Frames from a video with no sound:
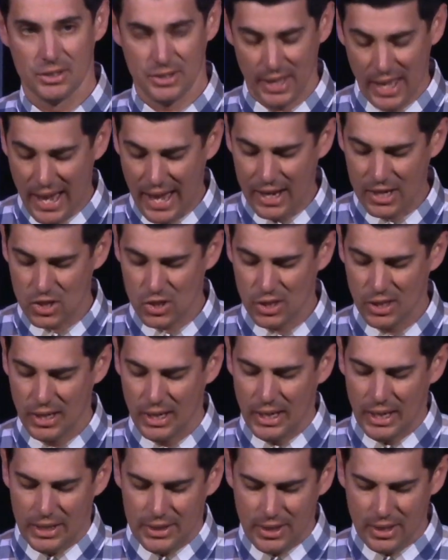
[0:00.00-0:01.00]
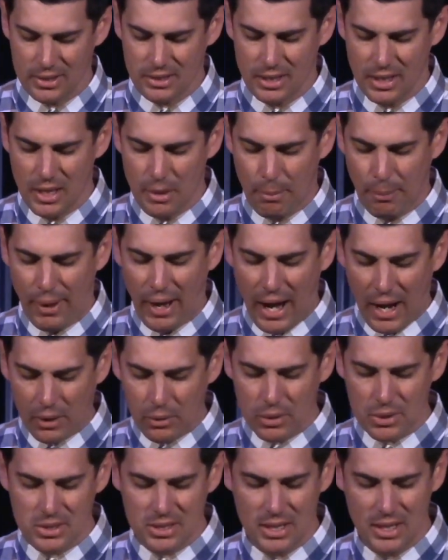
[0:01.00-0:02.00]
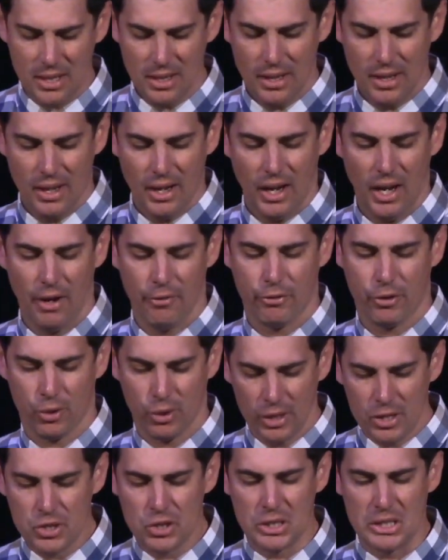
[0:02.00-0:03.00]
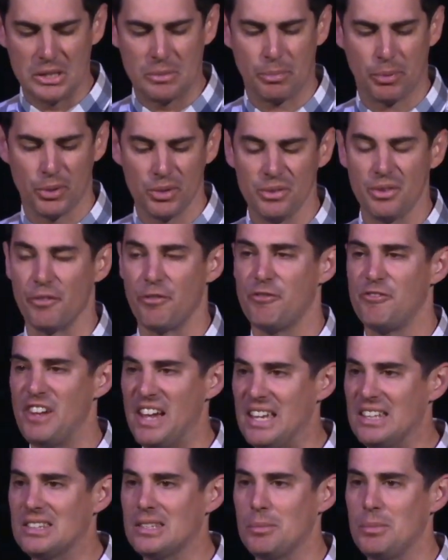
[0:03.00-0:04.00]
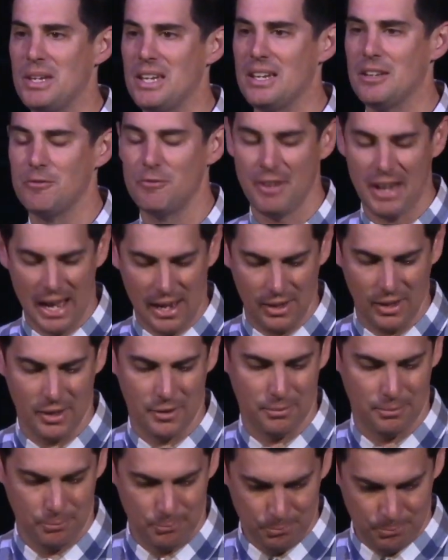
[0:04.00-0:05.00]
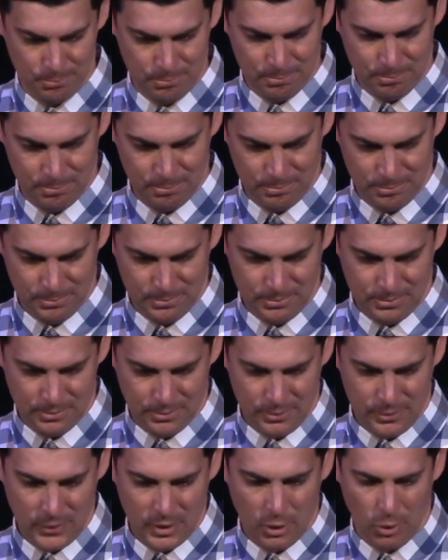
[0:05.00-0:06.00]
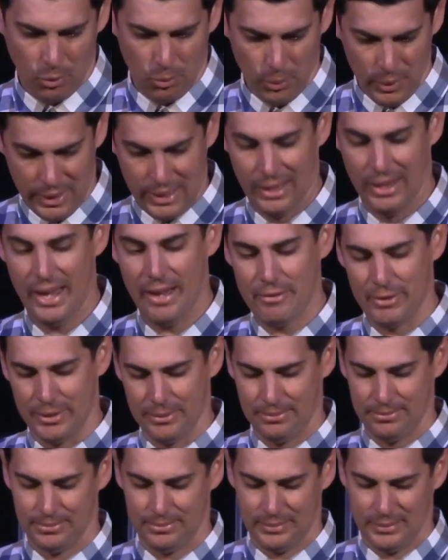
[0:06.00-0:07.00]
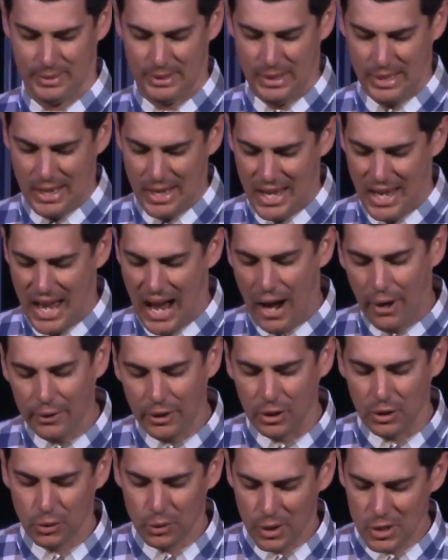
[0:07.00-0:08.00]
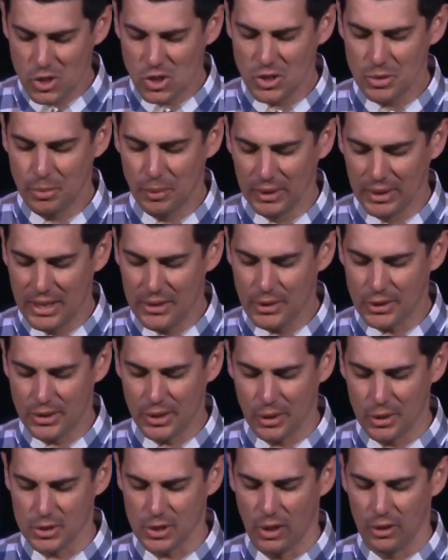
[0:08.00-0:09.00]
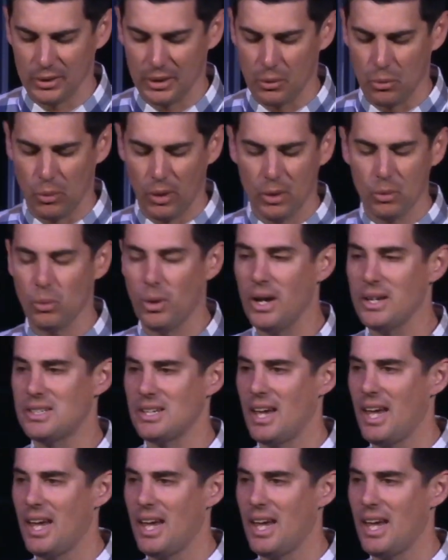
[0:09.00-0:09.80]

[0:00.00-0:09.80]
/ does the hypocrisy of Christians prove the faith to be invalid? Week 11, how can Christians believe that there is only one way to